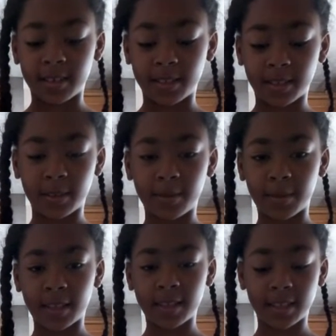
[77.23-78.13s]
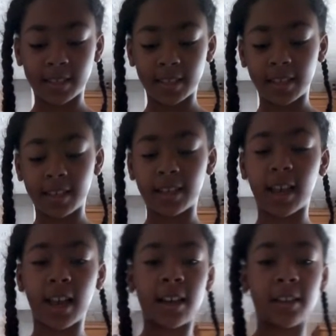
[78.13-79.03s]
So basically,
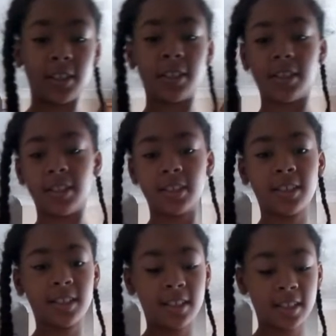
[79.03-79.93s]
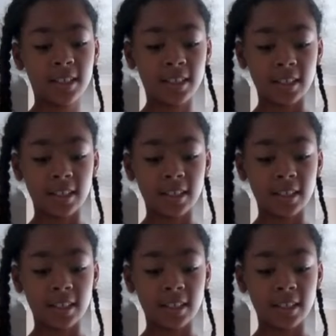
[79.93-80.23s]
I just